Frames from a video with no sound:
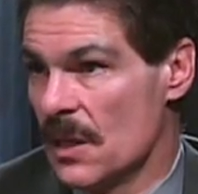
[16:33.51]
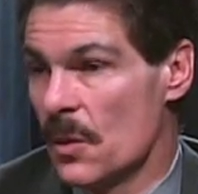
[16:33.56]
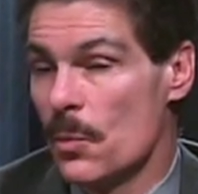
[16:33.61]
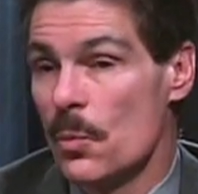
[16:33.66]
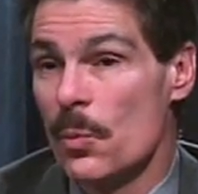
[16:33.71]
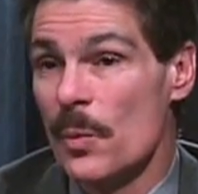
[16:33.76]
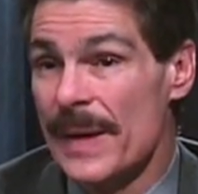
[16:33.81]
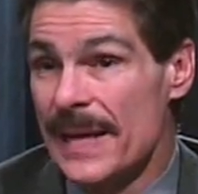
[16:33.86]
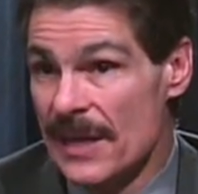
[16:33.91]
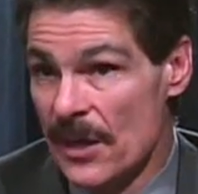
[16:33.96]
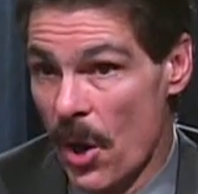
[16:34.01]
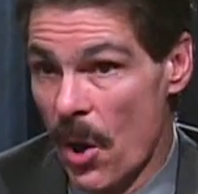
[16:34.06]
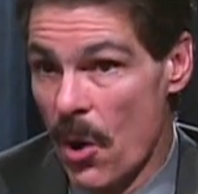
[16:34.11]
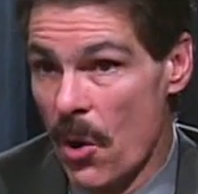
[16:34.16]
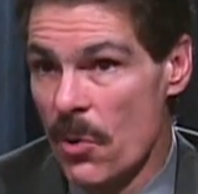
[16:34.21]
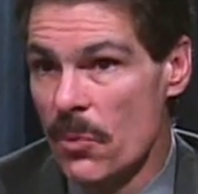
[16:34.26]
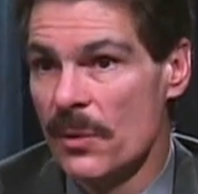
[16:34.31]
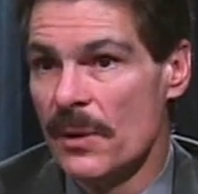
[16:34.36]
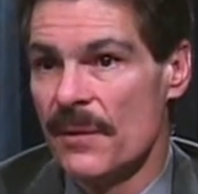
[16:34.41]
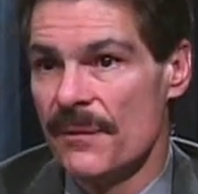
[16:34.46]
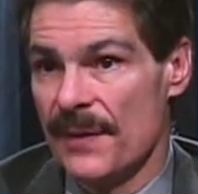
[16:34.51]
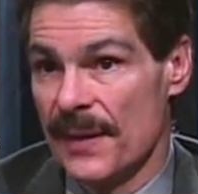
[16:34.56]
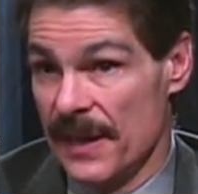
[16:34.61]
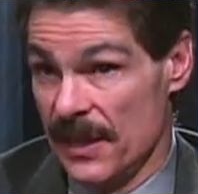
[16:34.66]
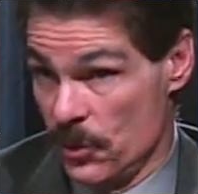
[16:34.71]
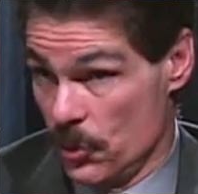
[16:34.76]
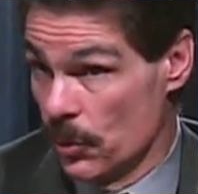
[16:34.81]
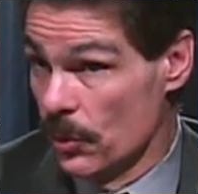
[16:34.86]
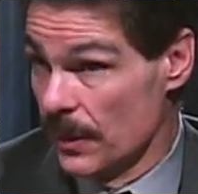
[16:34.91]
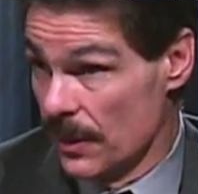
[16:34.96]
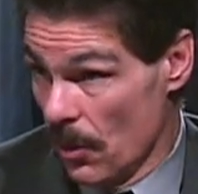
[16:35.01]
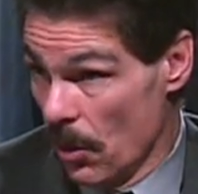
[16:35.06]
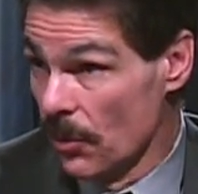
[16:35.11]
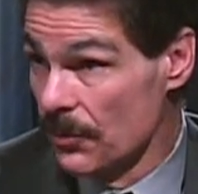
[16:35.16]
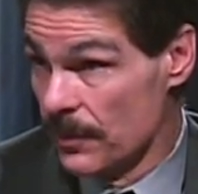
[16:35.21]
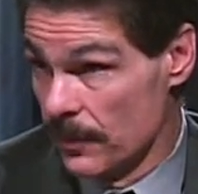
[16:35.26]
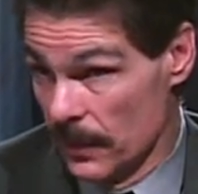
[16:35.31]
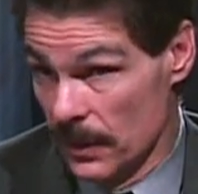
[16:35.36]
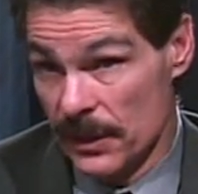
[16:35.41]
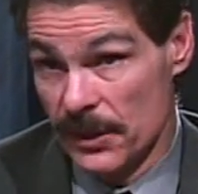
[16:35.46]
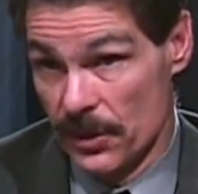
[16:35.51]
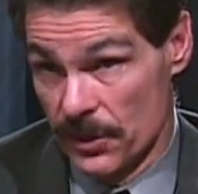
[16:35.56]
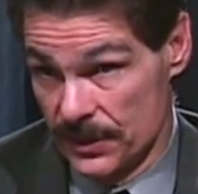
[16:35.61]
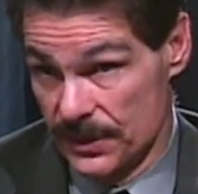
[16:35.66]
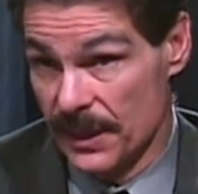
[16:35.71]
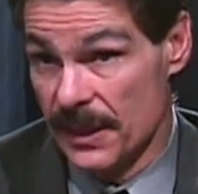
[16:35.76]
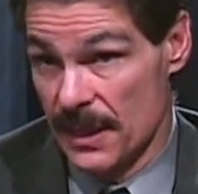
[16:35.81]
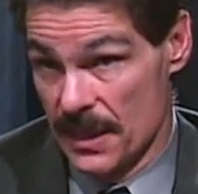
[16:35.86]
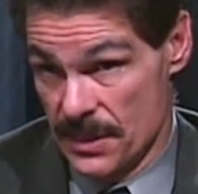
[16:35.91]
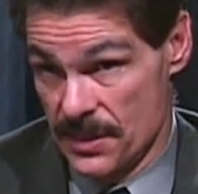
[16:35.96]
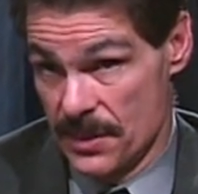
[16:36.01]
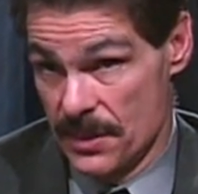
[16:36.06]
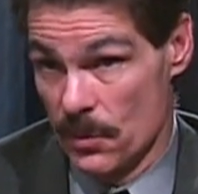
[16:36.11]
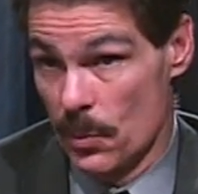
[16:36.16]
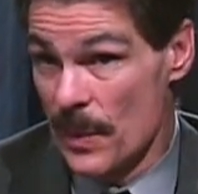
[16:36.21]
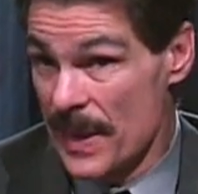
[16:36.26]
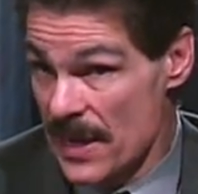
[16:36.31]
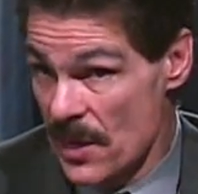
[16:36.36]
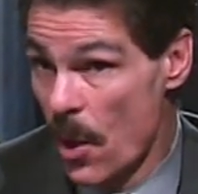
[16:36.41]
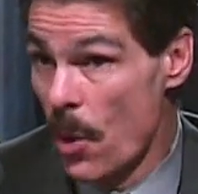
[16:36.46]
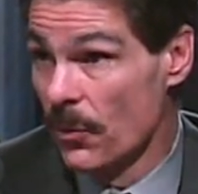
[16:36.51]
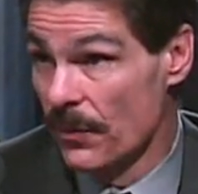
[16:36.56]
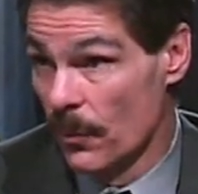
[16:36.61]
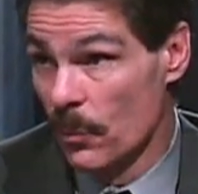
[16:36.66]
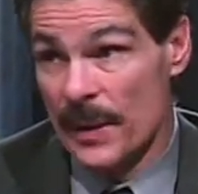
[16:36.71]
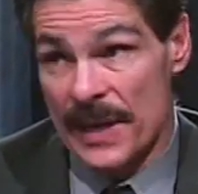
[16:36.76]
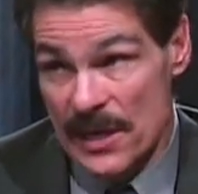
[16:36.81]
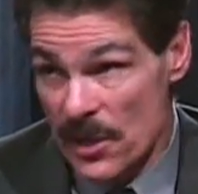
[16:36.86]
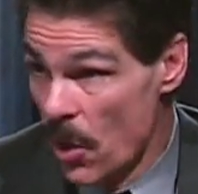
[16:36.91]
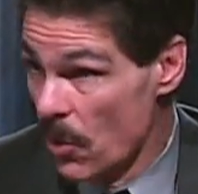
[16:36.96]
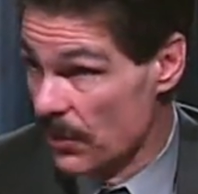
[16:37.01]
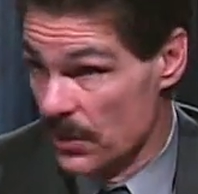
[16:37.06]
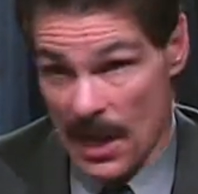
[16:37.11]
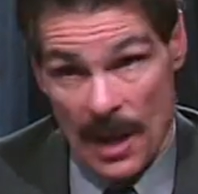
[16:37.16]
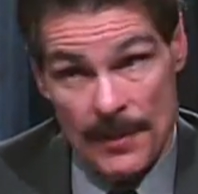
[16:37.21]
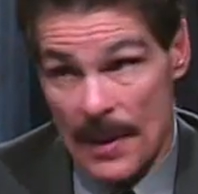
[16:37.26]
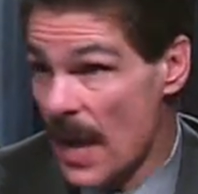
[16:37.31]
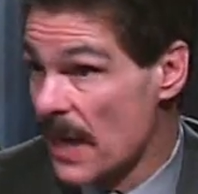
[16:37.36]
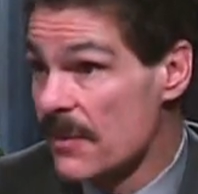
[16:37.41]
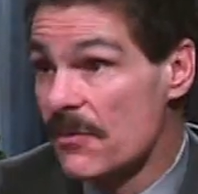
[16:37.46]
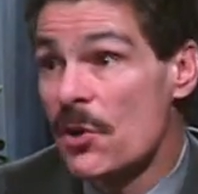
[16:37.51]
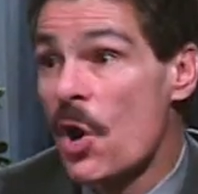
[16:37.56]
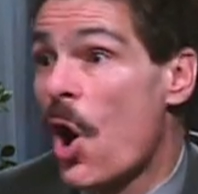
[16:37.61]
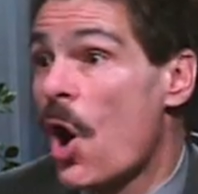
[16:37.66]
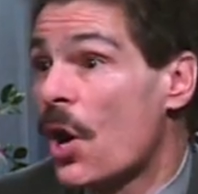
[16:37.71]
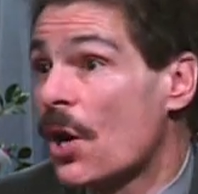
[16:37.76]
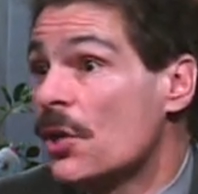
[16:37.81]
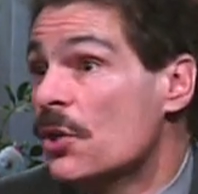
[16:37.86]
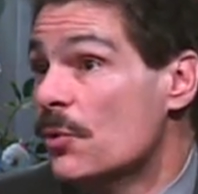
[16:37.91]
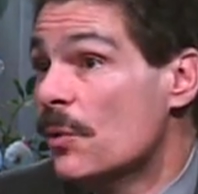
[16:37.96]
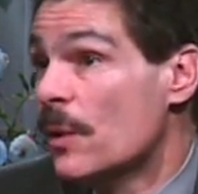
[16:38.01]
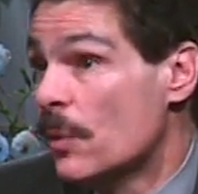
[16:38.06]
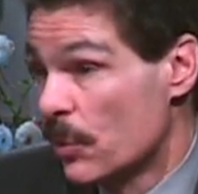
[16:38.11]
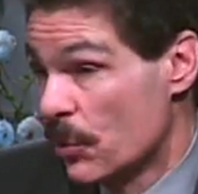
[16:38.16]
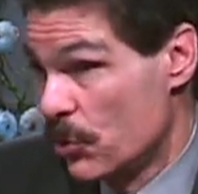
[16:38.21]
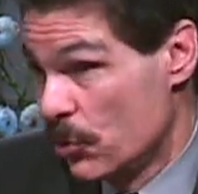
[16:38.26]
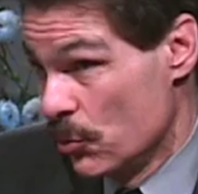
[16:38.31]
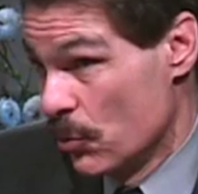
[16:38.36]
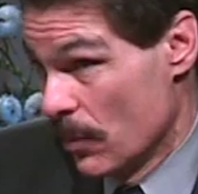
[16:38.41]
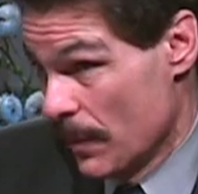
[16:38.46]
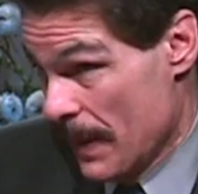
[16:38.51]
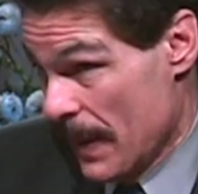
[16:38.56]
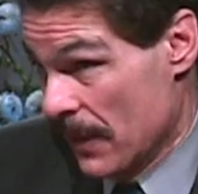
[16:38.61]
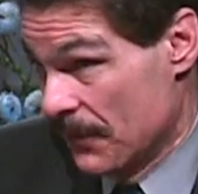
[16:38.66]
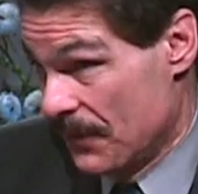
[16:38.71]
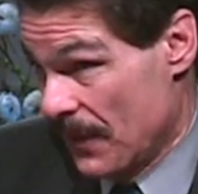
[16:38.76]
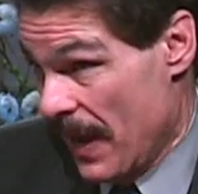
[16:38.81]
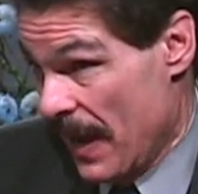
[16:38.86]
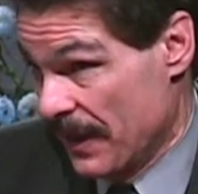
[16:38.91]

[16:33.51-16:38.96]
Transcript: We know that it could ultimately hurt the kids. We know that. I'm not even arguing with you about that.